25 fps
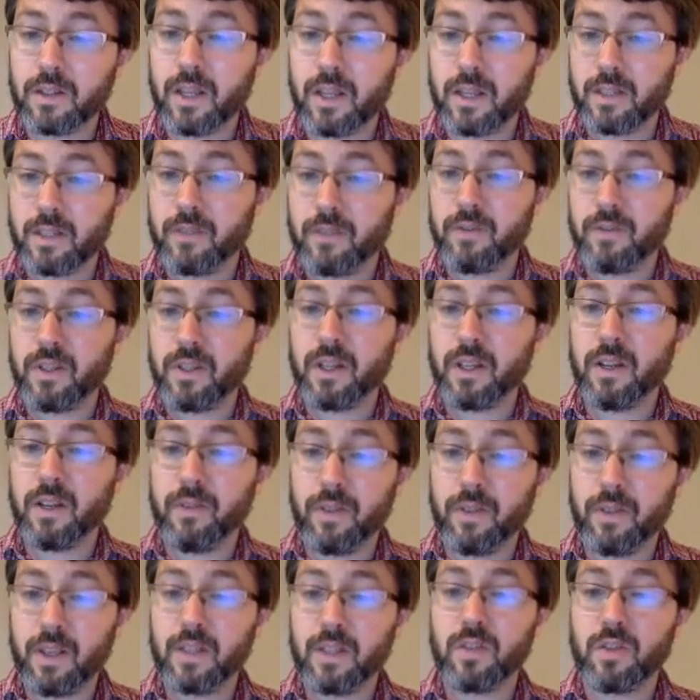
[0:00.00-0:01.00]
test of
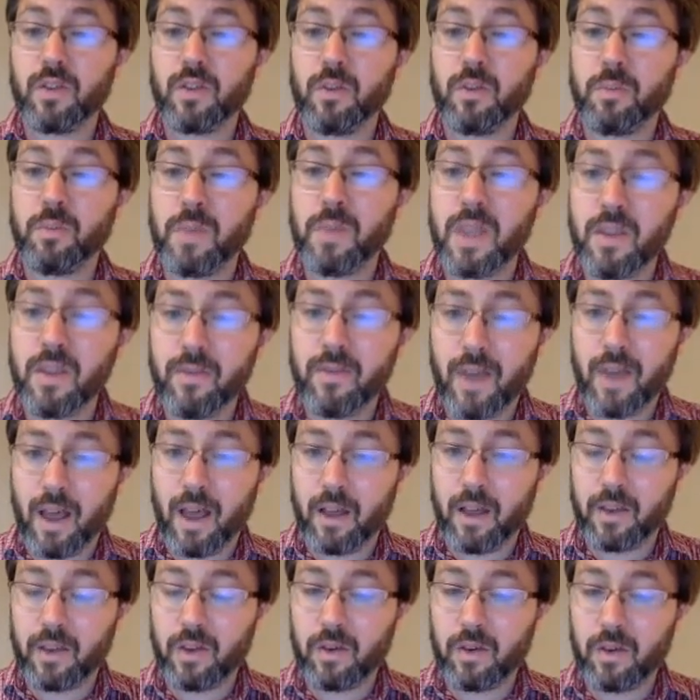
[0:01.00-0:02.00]
significance, or the
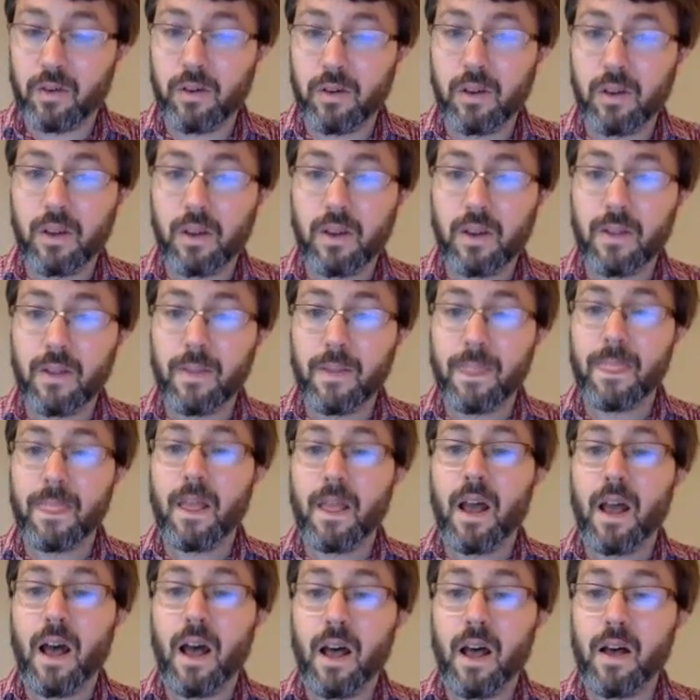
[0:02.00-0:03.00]
p-value
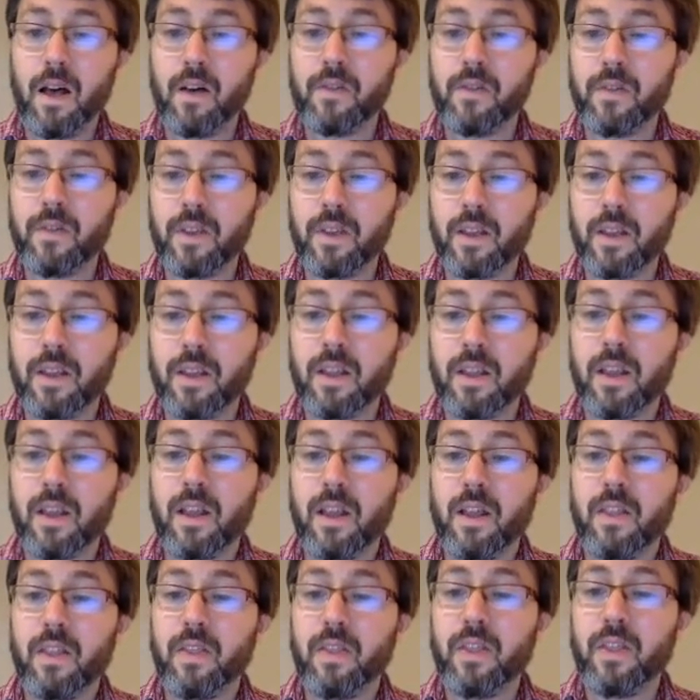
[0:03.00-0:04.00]
of
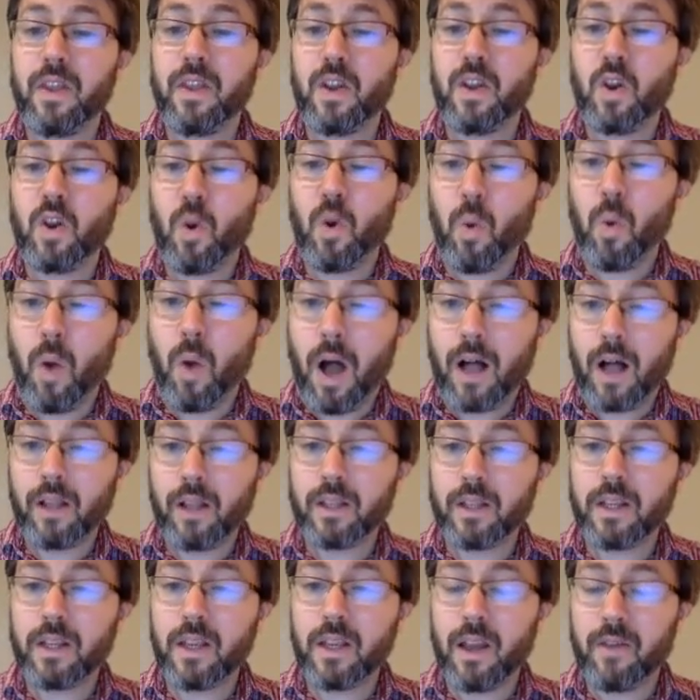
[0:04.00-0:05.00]
the
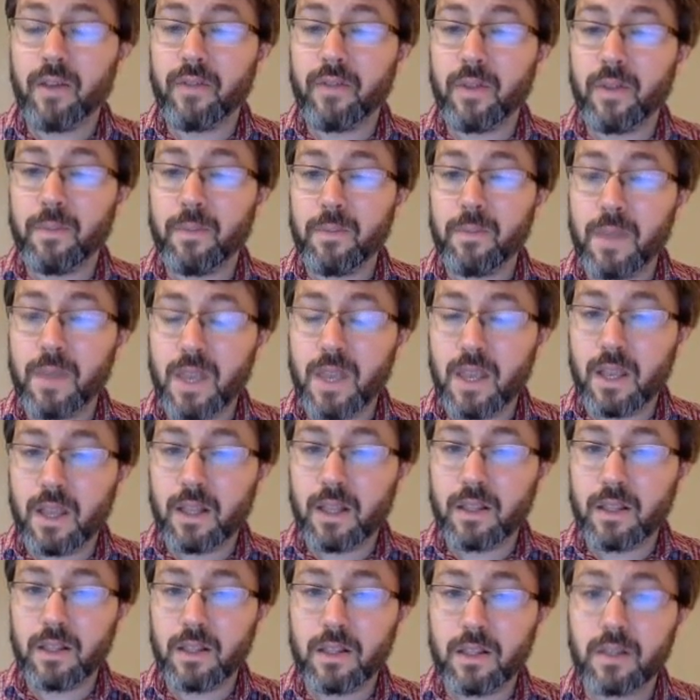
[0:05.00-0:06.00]
equality of the
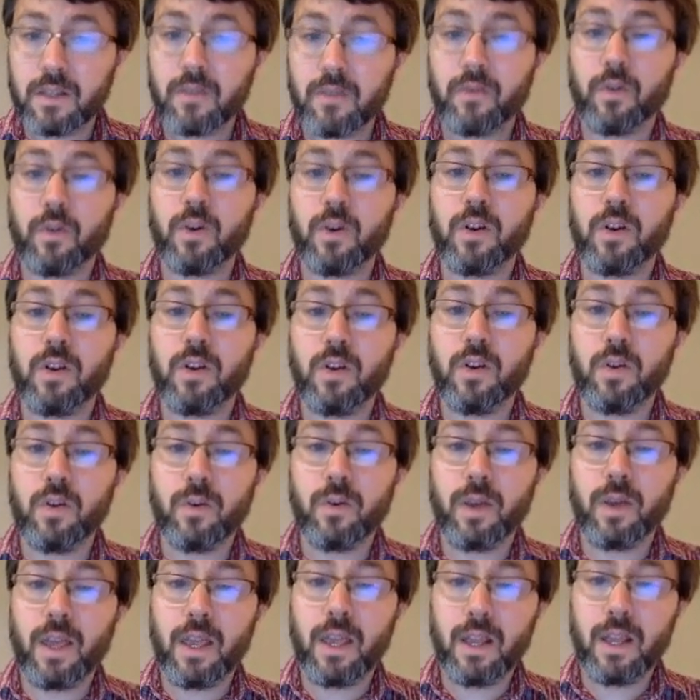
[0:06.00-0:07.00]
means for
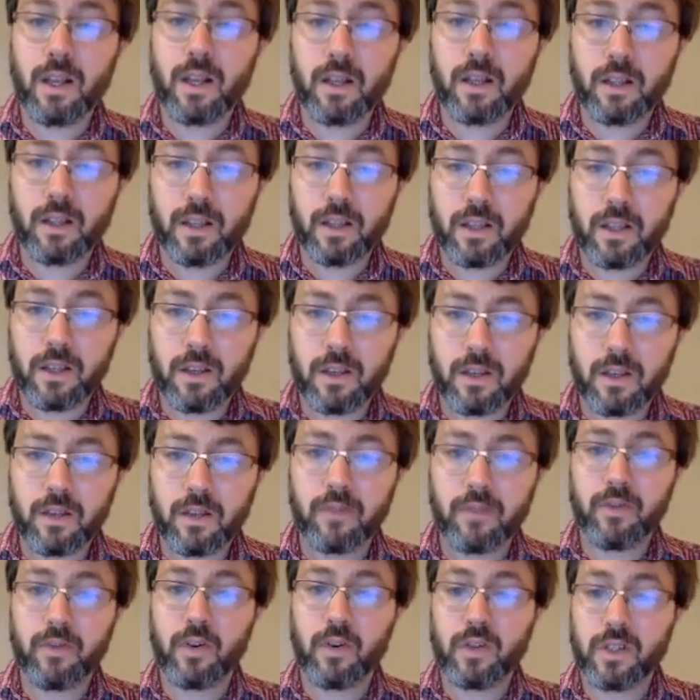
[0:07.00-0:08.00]
New England
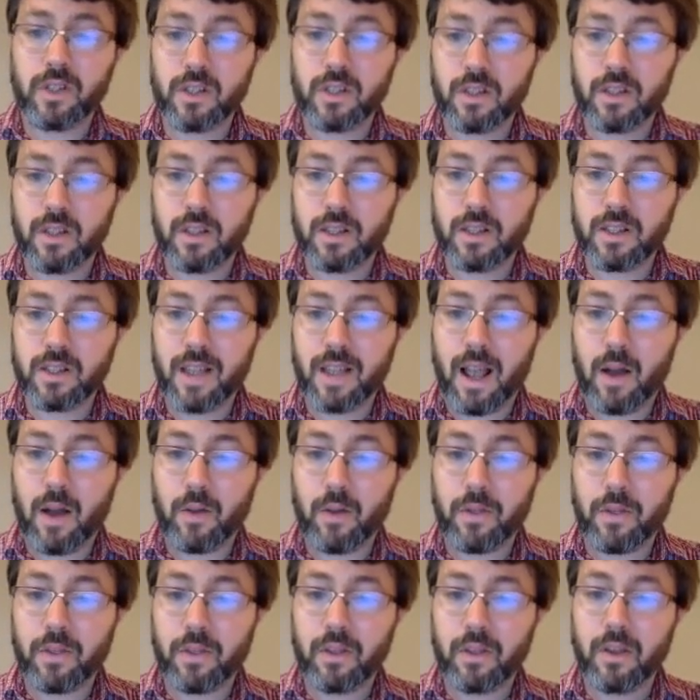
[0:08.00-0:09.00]
versus the
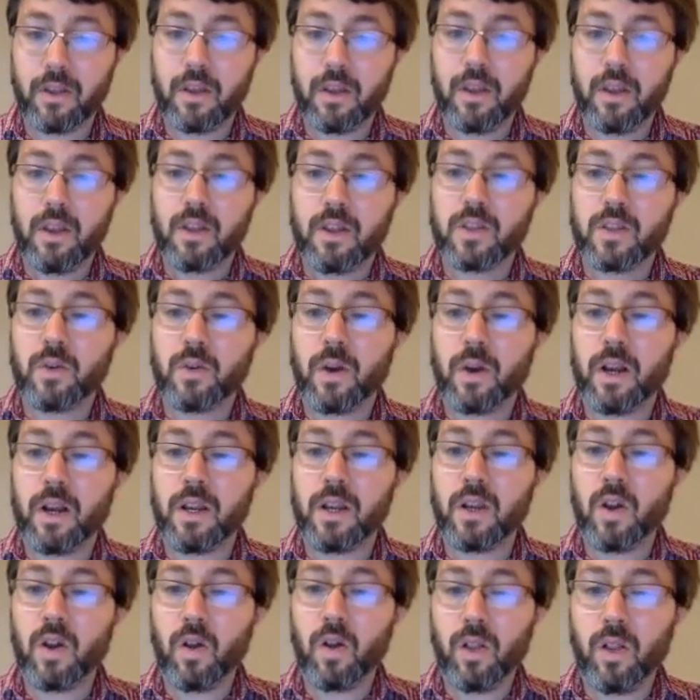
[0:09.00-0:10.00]
South. So our
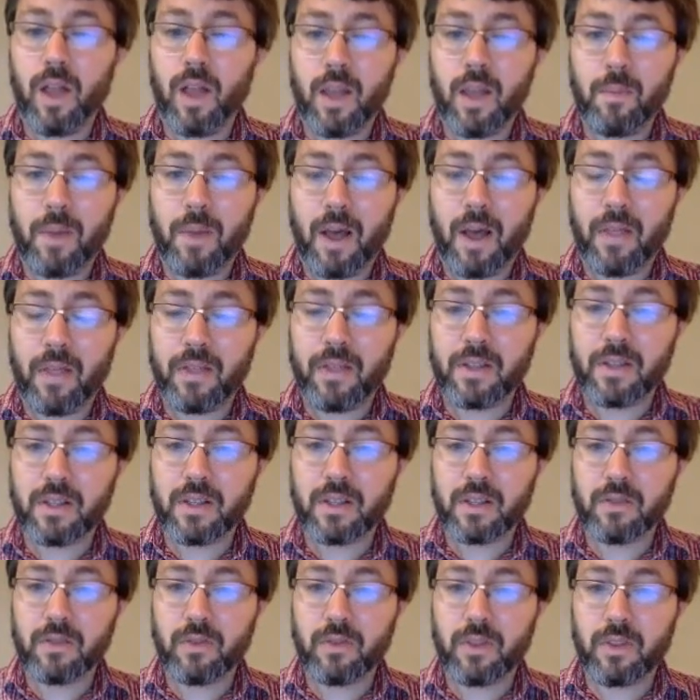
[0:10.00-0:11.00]
null
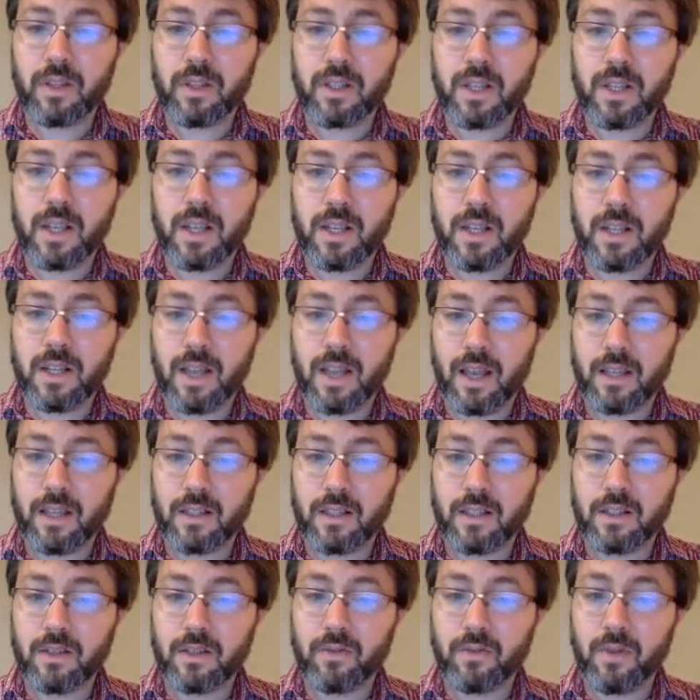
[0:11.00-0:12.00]
hypothesis for the
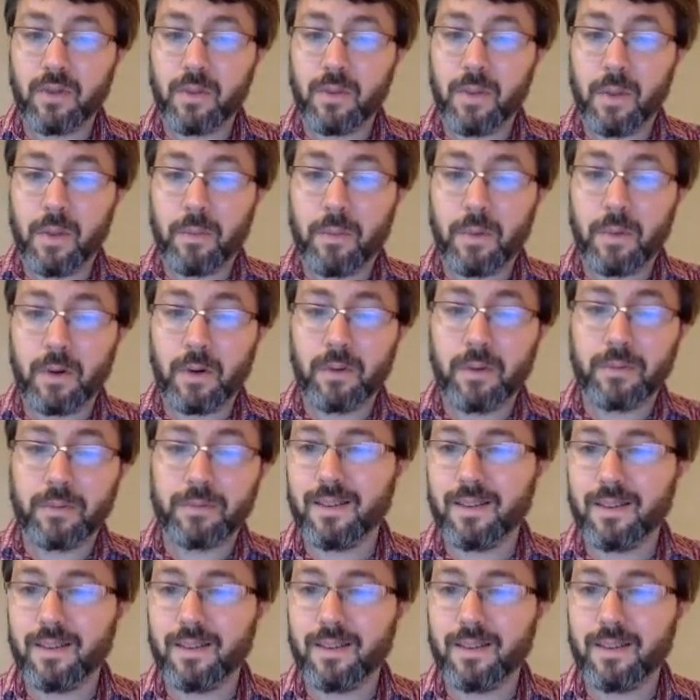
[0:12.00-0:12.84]
t-test, remember,